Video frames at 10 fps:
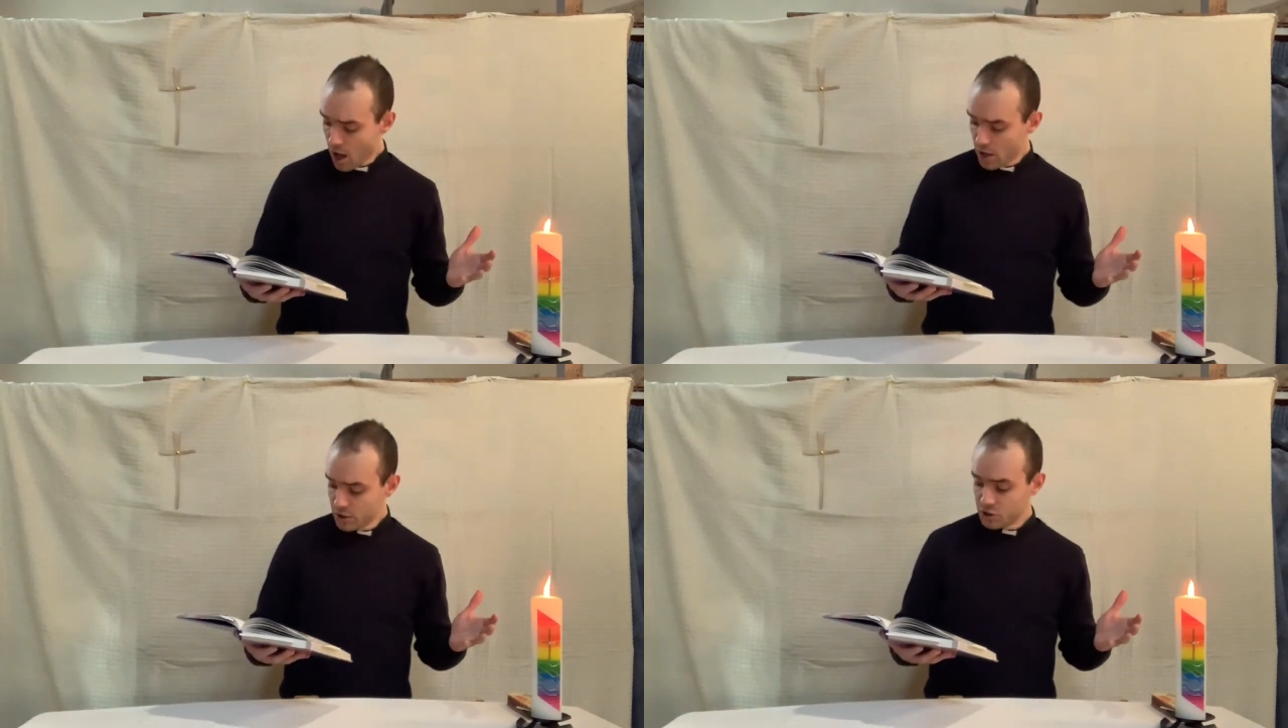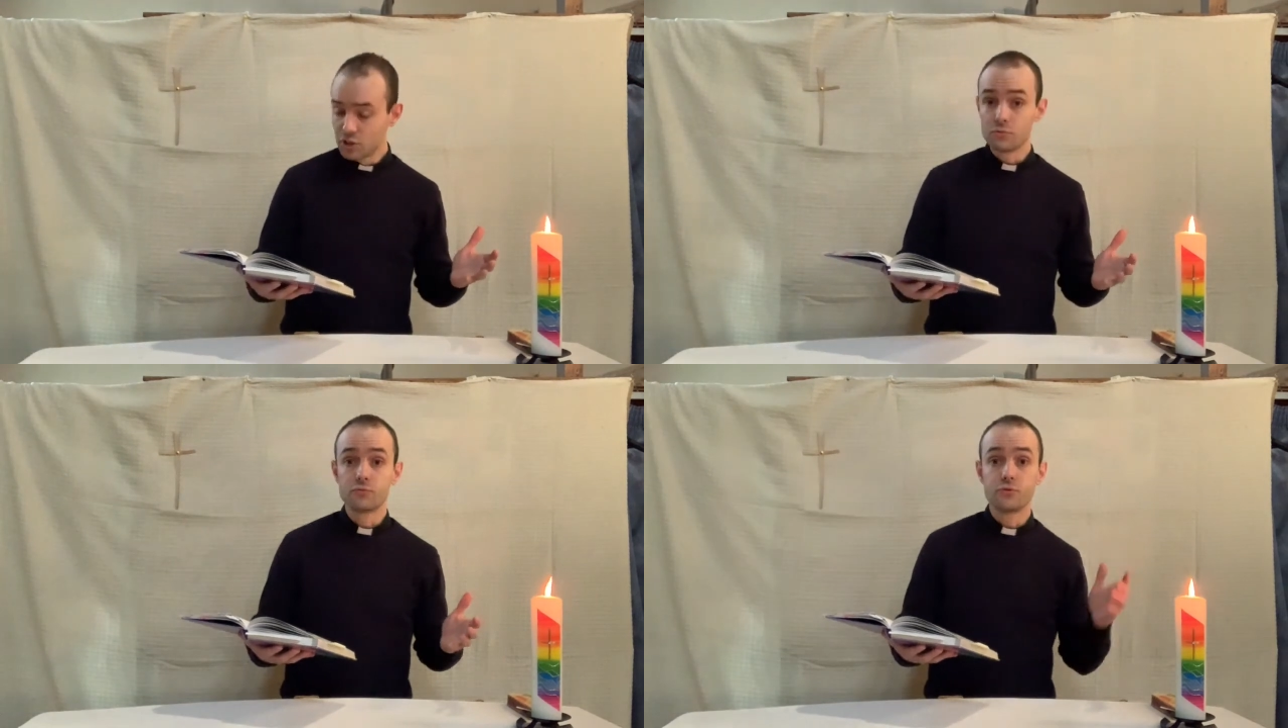She
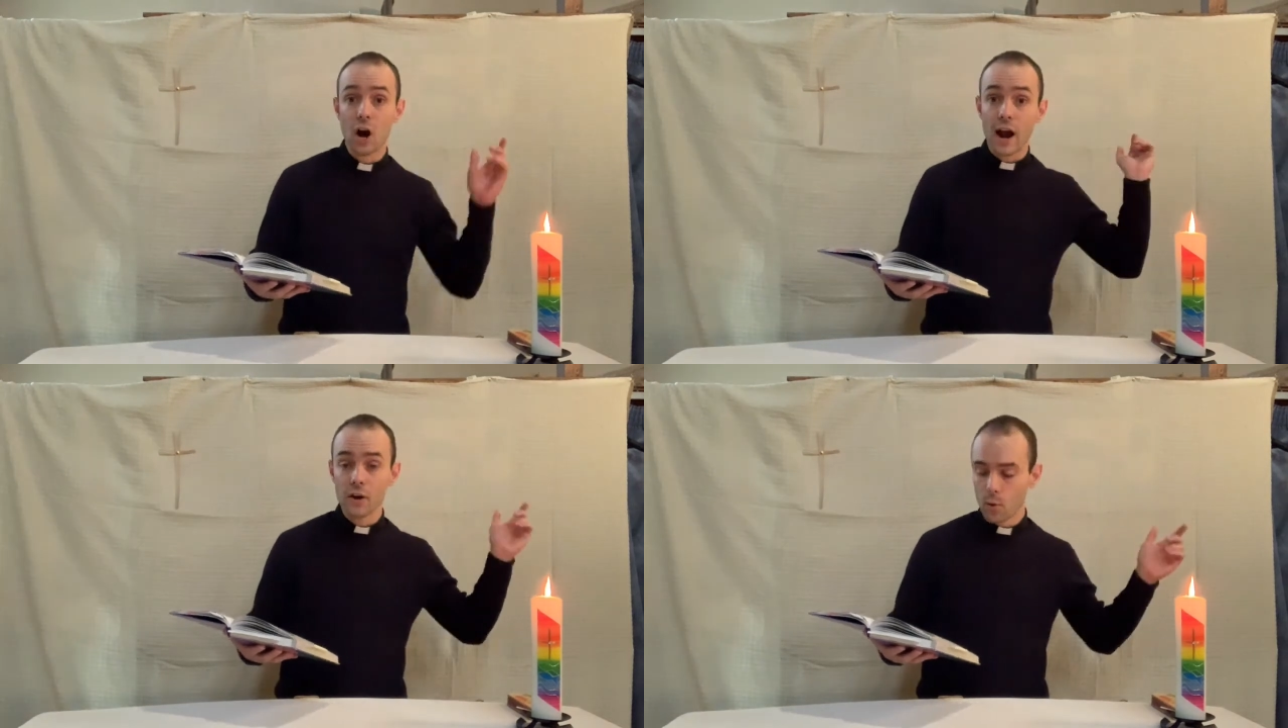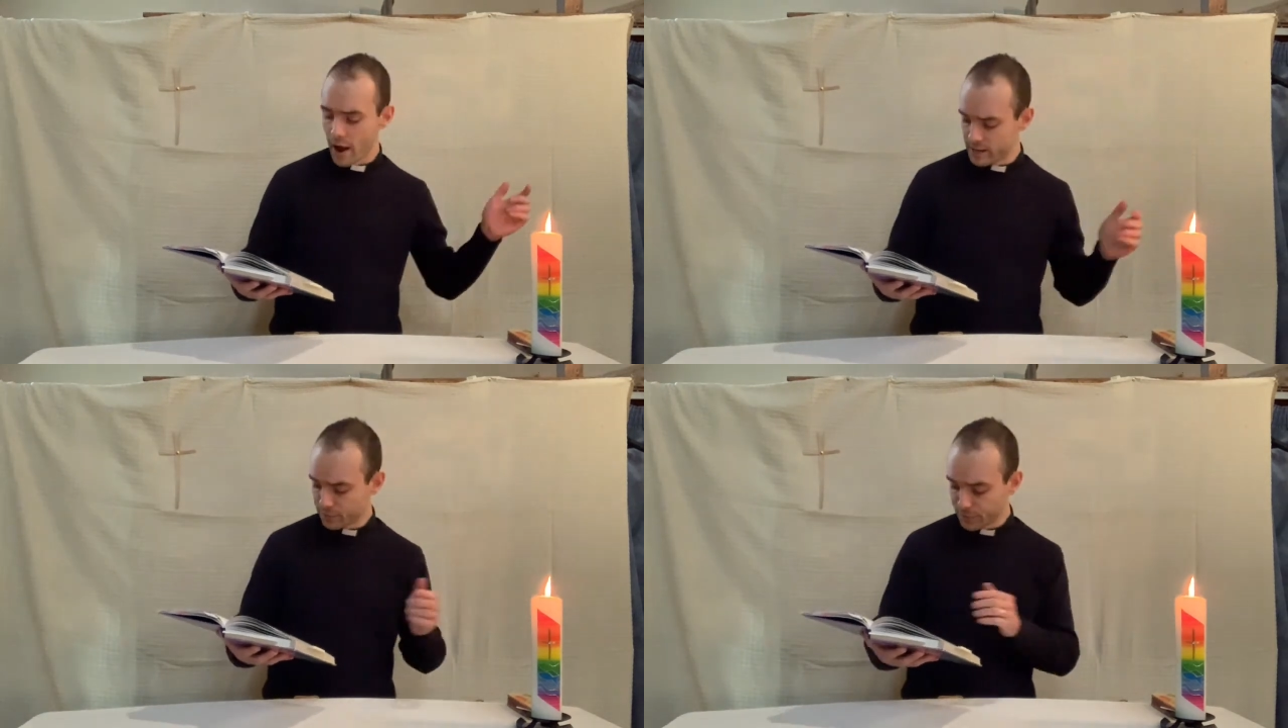ran
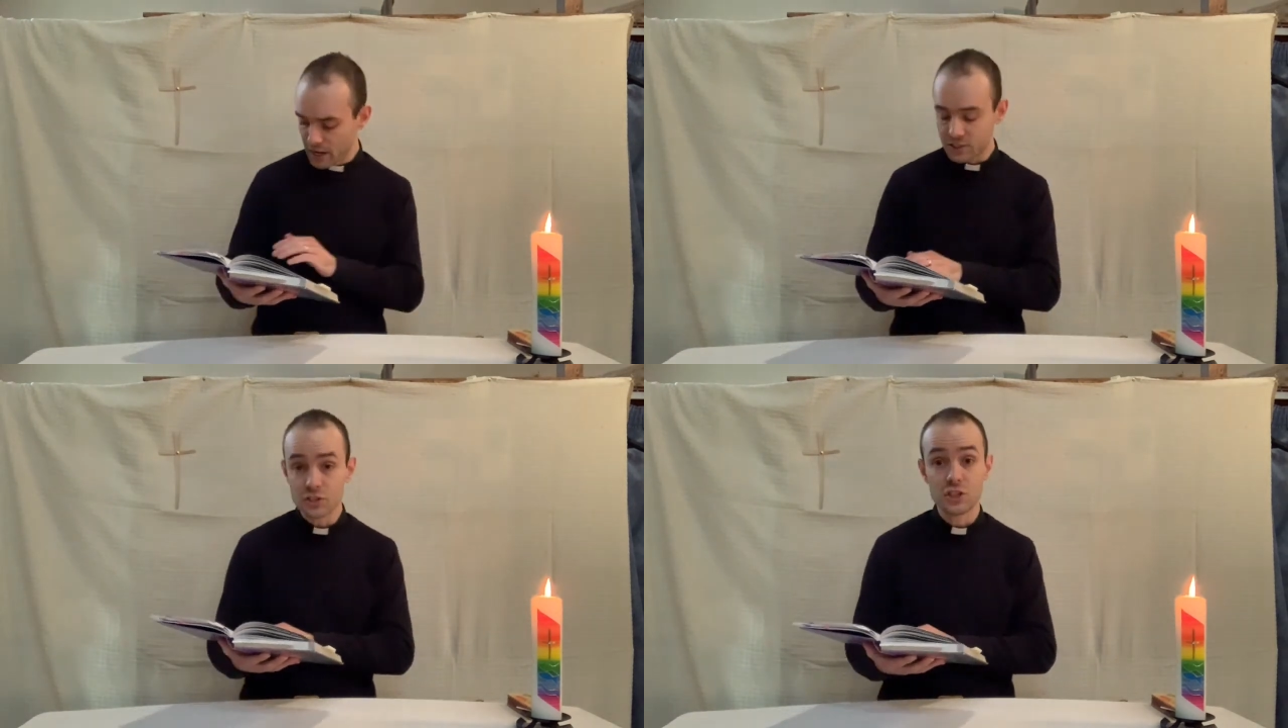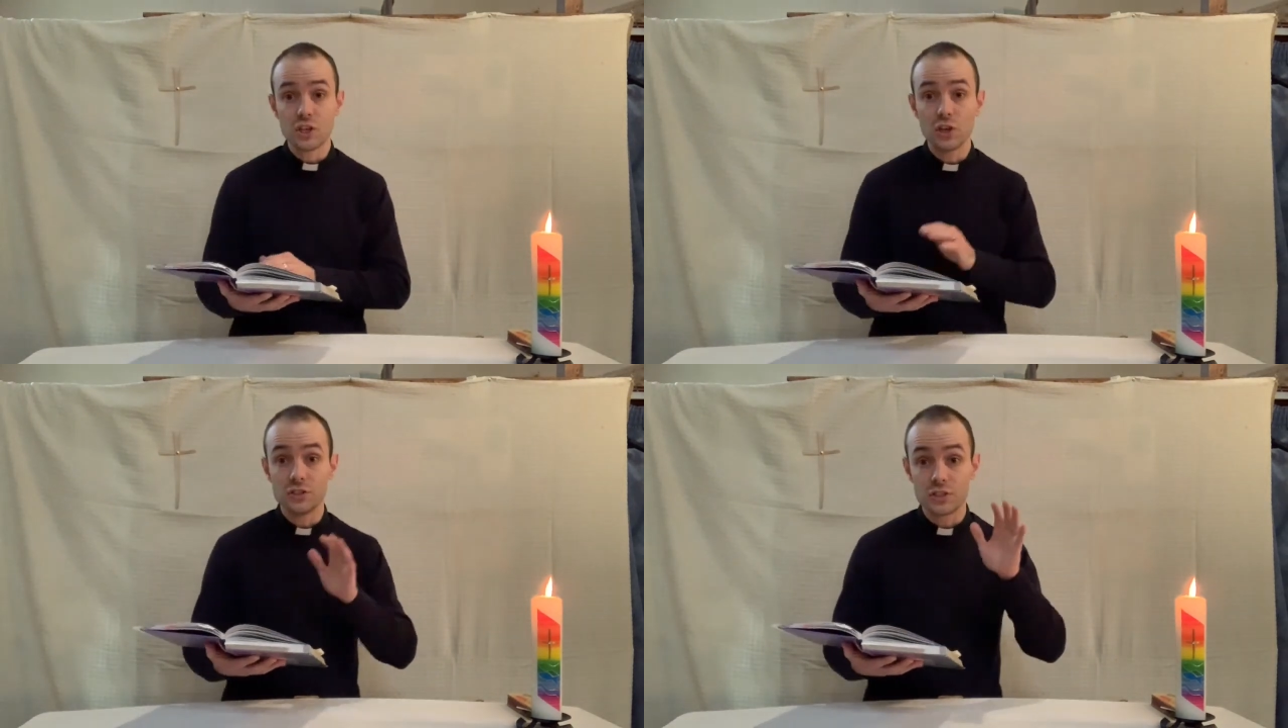away as fast as she
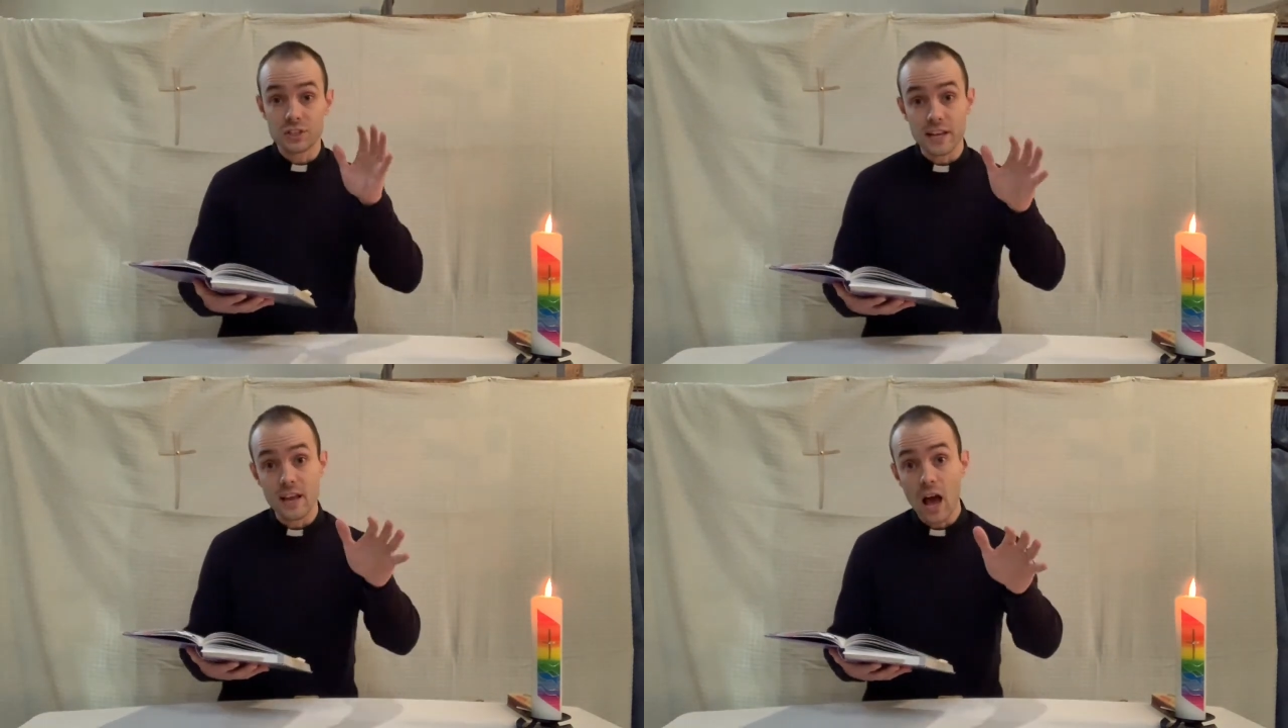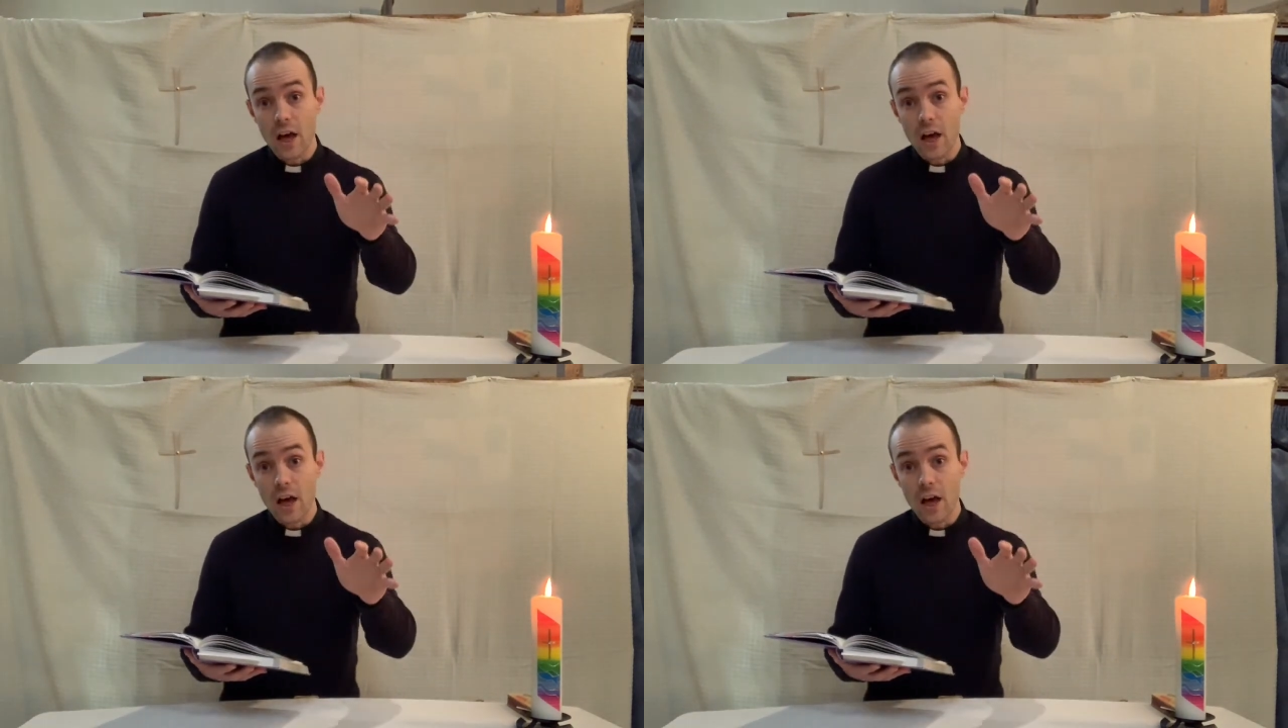could to see